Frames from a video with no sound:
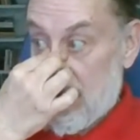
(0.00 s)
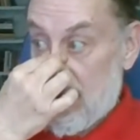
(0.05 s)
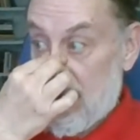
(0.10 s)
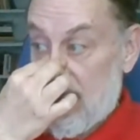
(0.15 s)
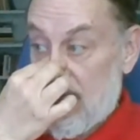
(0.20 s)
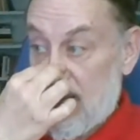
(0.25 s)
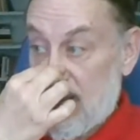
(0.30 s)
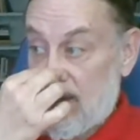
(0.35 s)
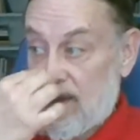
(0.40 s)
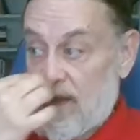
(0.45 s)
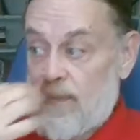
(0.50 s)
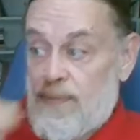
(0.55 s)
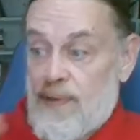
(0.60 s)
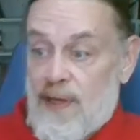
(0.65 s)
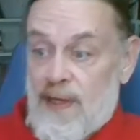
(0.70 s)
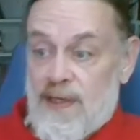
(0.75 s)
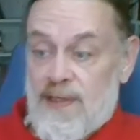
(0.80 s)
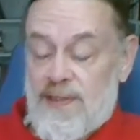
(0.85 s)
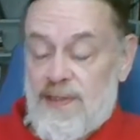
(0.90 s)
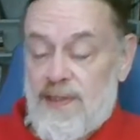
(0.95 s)
It
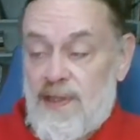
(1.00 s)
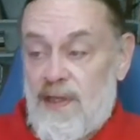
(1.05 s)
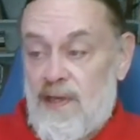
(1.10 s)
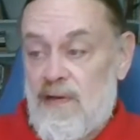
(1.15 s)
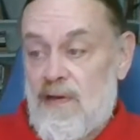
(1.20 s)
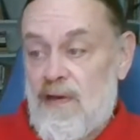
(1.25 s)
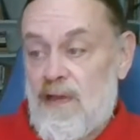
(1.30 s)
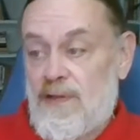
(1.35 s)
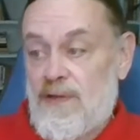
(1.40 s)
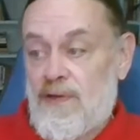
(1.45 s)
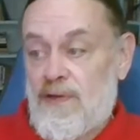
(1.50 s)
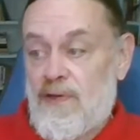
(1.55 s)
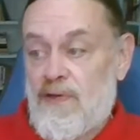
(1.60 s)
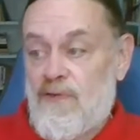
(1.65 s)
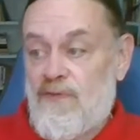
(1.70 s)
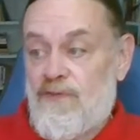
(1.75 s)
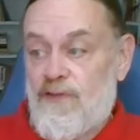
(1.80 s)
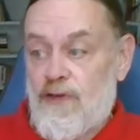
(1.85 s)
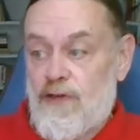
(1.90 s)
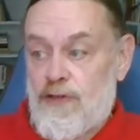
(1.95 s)
occupies in the author
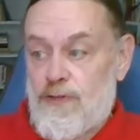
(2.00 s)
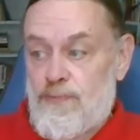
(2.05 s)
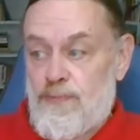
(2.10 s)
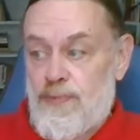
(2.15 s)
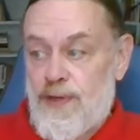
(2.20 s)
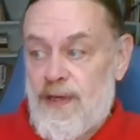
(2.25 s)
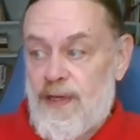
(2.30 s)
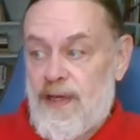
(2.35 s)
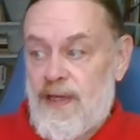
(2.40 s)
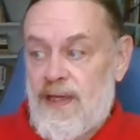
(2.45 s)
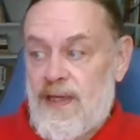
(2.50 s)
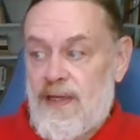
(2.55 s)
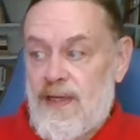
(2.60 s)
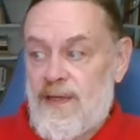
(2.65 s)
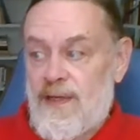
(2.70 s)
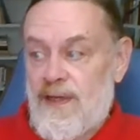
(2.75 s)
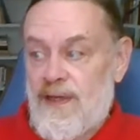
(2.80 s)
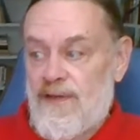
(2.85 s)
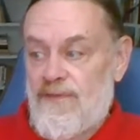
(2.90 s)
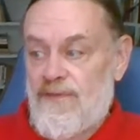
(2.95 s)
who first printed it
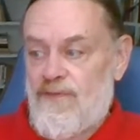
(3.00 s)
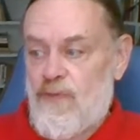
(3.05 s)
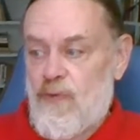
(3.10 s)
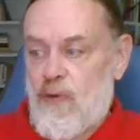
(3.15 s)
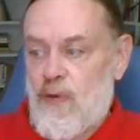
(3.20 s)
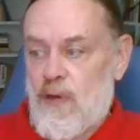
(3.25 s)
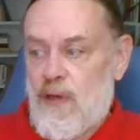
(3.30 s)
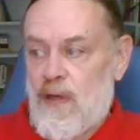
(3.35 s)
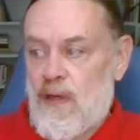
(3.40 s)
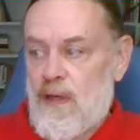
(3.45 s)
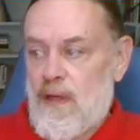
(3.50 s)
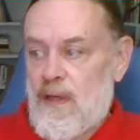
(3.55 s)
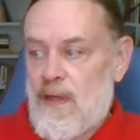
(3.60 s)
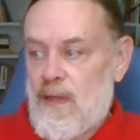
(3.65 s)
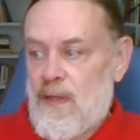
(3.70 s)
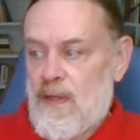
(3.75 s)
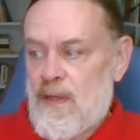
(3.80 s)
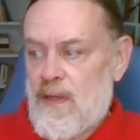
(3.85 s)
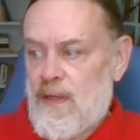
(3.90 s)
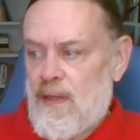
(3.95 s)
nearly four
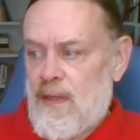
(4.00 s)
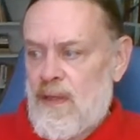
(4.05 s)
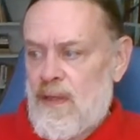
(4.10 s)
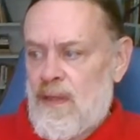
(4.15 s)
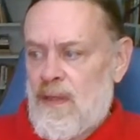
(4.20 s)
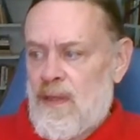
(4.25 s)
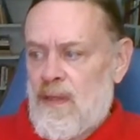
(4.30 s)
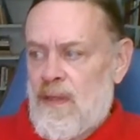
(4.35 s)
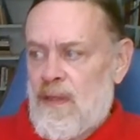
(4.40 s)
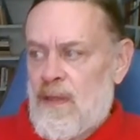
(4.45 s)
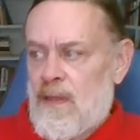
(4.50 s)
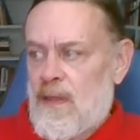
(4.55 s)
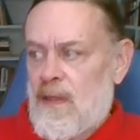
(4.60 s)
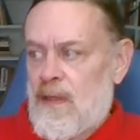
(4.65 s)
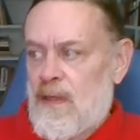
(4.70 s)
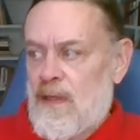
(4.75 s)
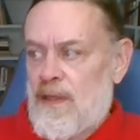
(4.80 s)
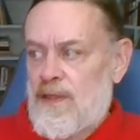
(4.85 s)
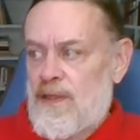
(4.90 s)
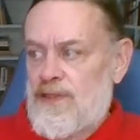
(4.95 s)

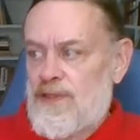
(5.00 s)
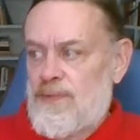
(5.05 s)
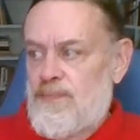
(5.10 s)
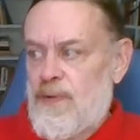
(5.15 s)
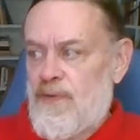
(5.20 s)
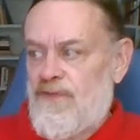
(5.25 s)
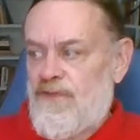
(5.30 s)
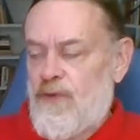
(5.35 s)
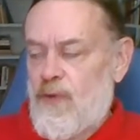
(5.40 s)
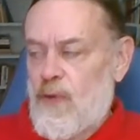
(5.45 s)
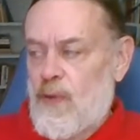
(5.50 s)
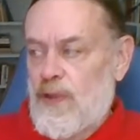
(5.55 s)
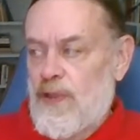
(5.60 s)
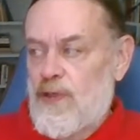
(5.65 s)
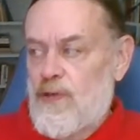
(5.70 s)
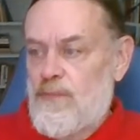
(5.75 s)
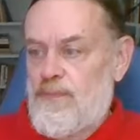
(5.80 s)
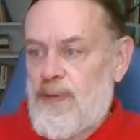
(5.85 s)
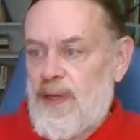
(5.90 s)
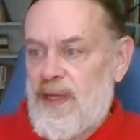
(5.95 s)
large
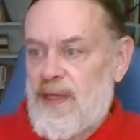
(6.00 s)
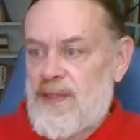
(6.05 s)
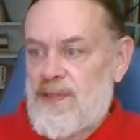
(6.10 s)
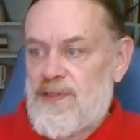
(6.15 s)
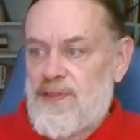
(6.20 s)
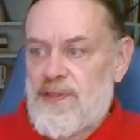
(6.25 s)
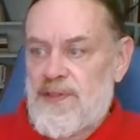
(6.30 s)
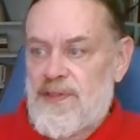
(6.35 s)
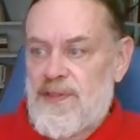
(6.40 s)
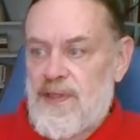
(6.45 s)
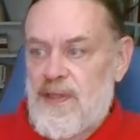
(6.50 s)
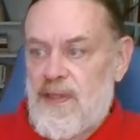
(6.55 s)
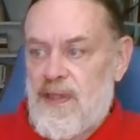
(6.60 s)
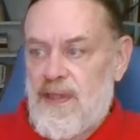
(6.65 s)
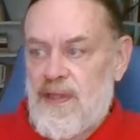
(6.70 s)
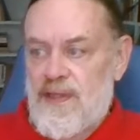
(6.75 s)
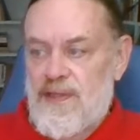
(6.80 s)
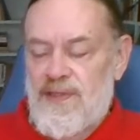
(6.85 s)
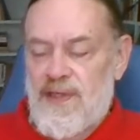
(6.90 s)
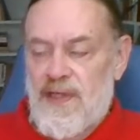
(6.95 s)
folio pages,
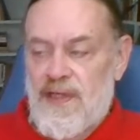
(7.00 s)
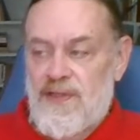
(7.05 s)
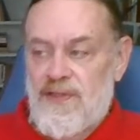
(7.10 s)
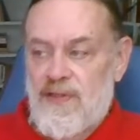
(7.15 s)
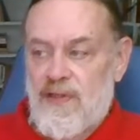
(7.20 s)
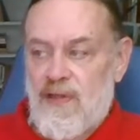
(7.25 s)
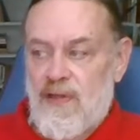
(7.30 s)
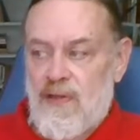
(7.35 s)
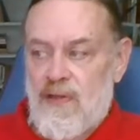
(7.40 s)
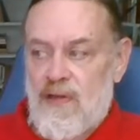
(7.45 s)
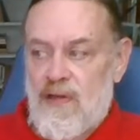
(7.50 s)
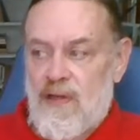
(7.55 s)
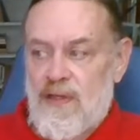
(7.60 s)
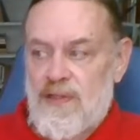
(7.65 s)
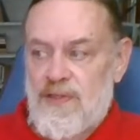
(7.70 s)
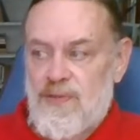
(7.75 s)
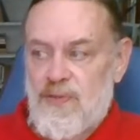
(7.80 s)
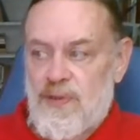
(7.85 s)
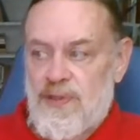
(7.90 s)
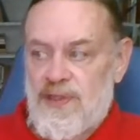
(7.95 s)
the essential
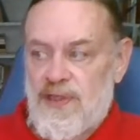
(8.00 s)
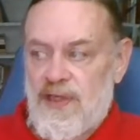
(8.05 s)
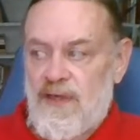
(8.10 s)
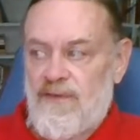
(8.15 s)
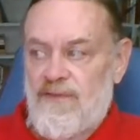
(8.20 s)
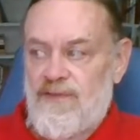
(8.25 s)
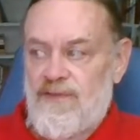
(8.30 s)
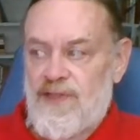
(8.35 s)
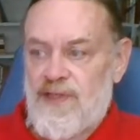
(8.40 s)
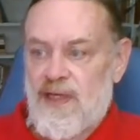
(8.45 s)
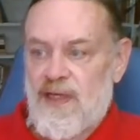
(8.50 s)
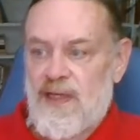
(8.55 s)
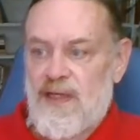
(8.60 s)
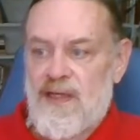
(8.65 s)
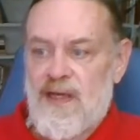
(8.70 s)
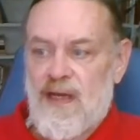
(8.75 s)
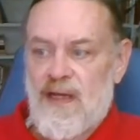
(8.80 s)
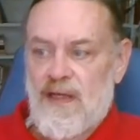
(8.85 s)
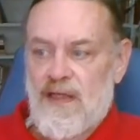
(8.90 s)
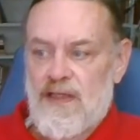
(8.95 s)
clause which gives the
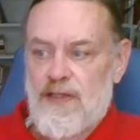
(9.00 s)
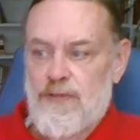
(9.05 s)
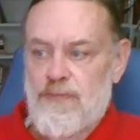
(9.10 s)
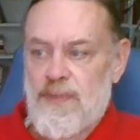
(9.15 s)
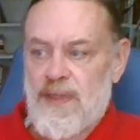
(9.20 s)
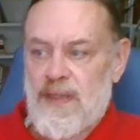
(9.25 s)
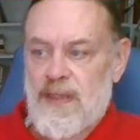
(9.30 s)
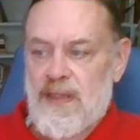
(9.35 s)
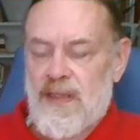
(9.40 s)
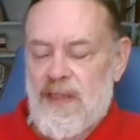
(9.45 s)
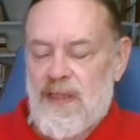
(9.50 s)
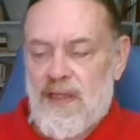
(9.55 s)
acknowledgement